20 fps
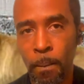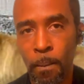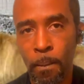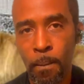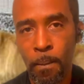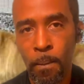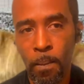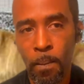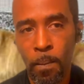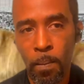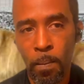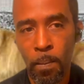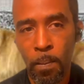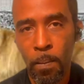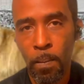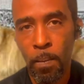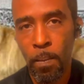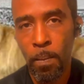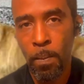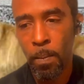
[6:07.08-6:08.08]

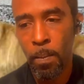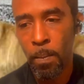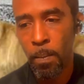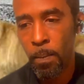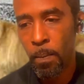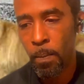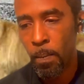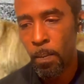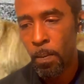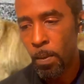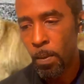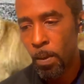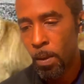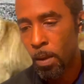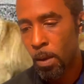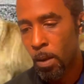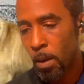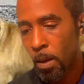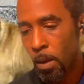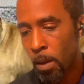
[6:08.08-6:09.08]

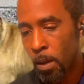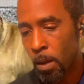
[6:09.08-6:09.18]
(no one is talking)